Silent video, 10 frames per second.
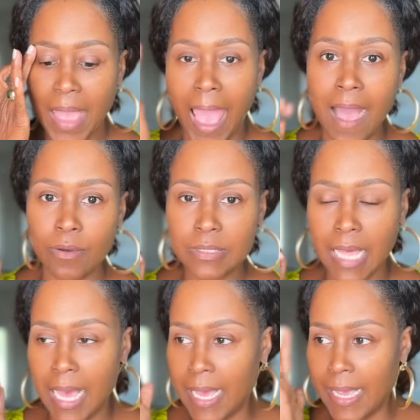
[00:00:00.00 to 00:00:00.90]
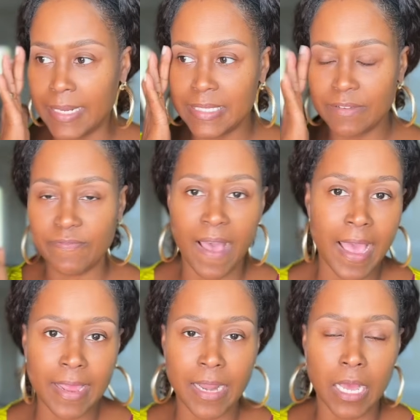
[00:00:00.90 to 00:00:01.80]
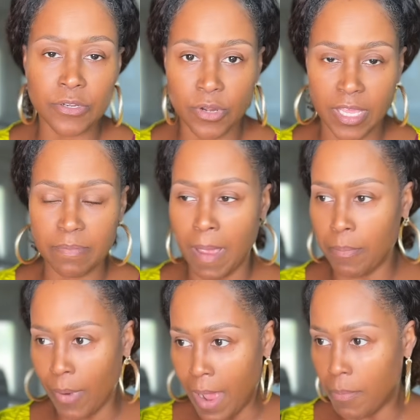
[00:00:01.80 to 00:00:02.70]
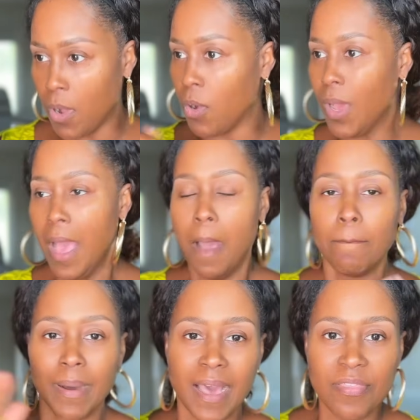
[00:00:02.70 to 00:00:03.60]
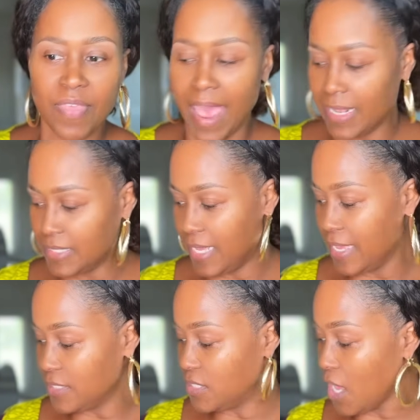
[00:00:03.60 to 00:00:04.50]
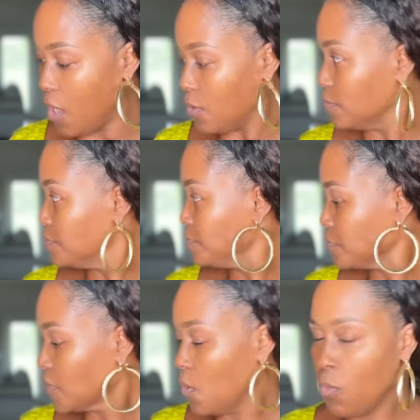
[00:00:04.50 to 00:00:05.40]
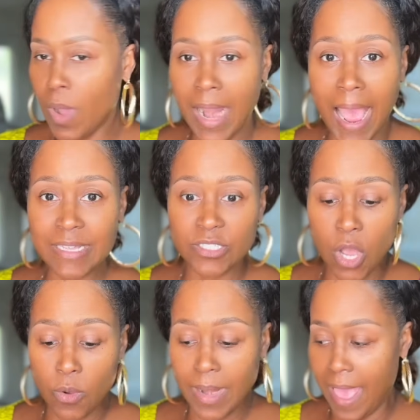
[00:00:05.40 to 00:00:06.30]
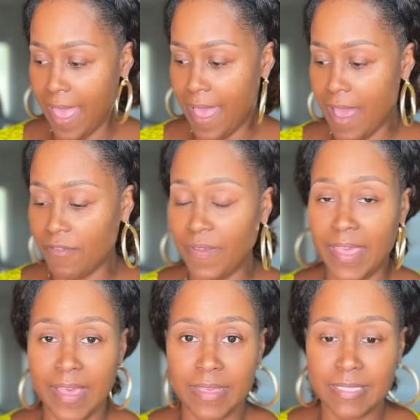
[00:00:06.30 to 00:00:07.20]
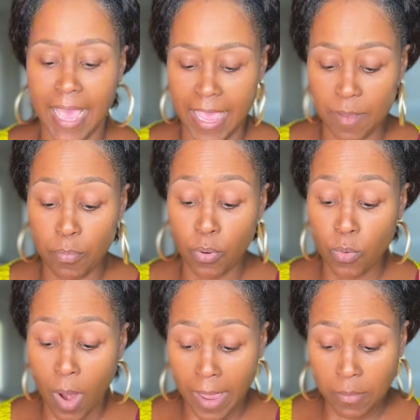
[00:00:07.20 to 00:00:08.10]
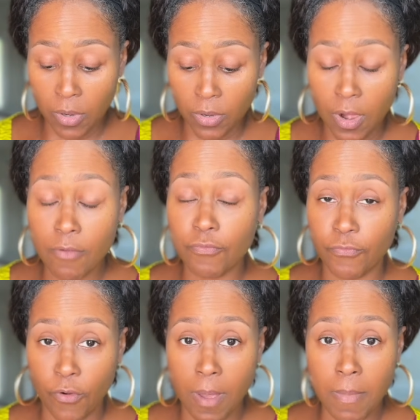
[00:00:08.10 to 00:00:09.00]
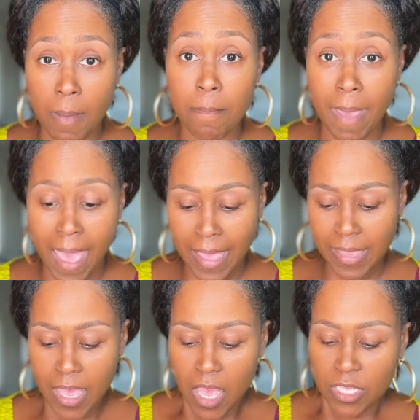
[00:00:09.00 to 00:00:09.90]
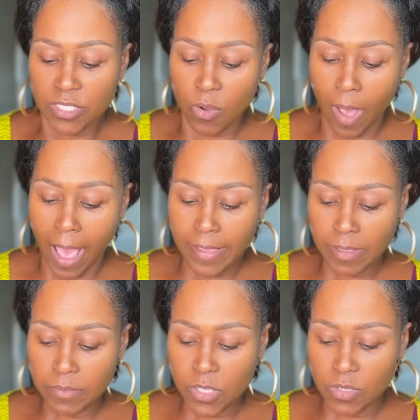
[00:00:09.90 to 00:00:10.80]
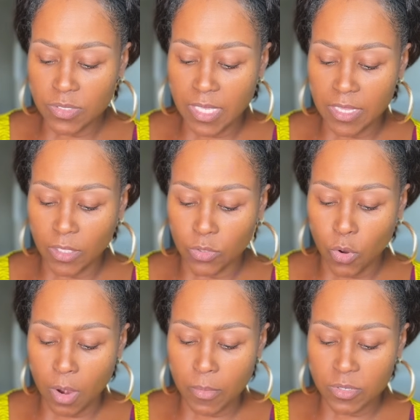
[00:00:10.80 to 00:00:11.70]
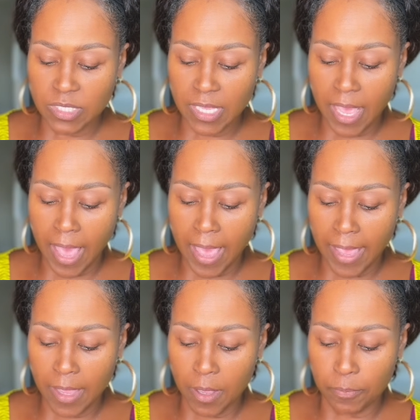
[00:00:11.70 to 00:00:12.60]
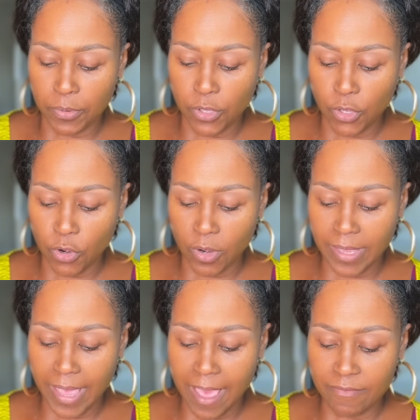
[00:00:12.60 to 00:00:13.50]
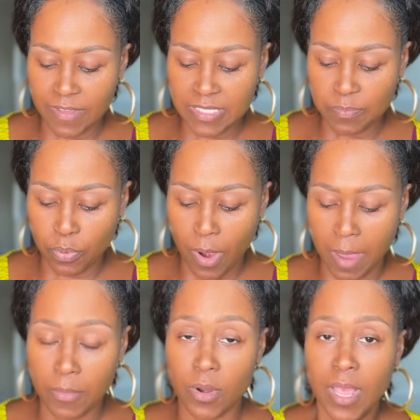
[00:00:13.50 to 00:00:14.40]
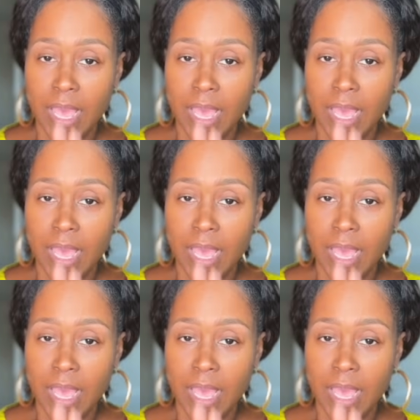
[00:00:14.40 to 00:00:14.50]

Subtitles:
outline, define underneath my brow bone, but that is it. So what I don't have is a primer from MAC. So I am using the Laura Mercier Pure Canvas Primer.